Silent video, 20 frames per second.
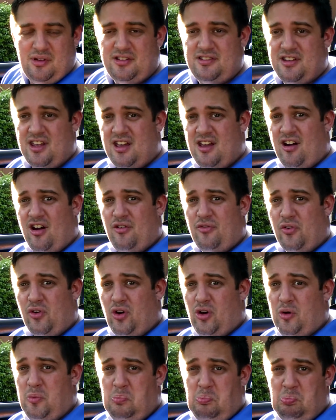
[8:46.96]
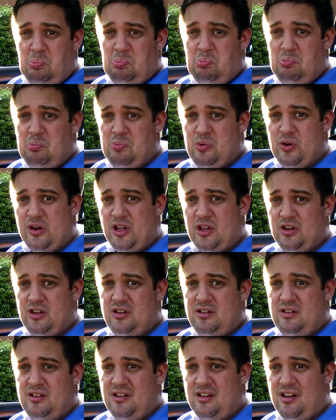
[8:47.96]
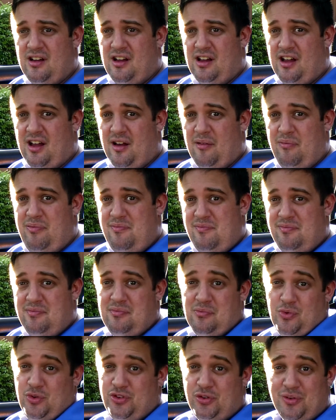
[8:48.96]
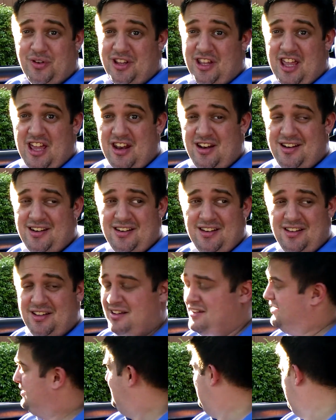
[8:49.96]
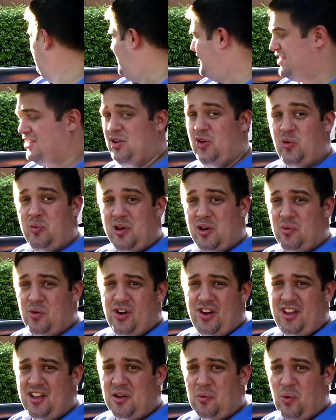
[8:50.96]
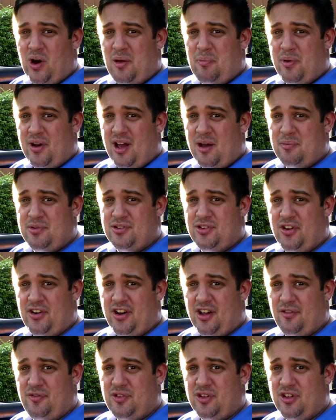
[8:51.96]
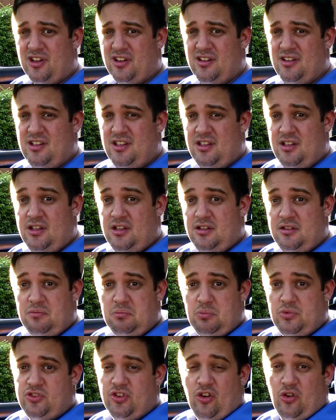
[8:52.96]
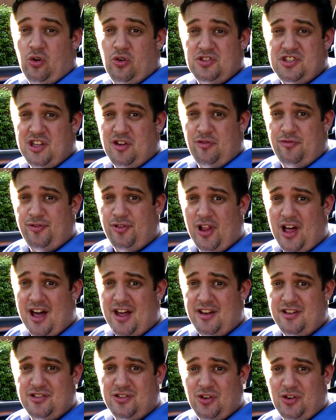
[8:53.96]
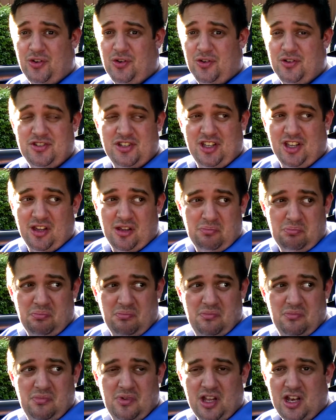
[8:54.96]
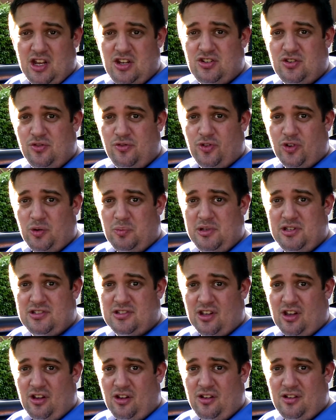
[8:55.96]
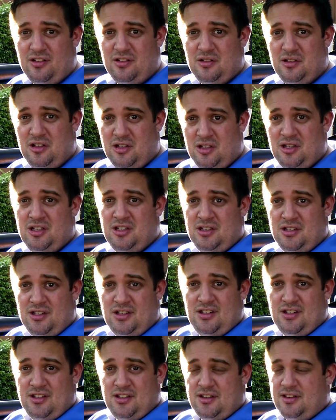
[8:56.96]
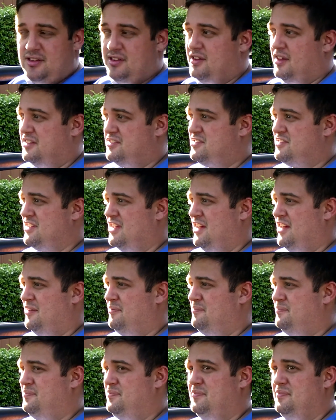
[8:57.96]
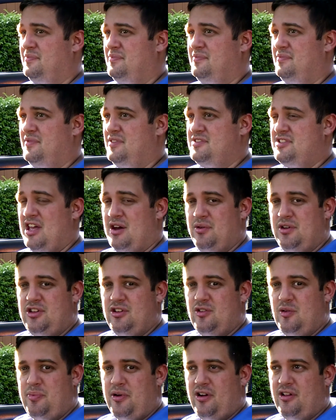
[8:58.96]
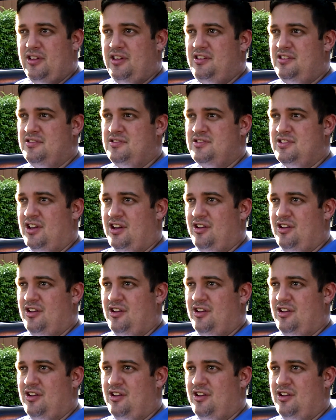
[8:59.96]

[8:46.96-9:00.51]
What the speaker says: But yeah, overall, pretty good. We'll do it again. It's only a little bit of water, you can wipe it up. It's not enough to, it's not causing a flood, it's not causing an issue for me, so that's how we do it, apparently.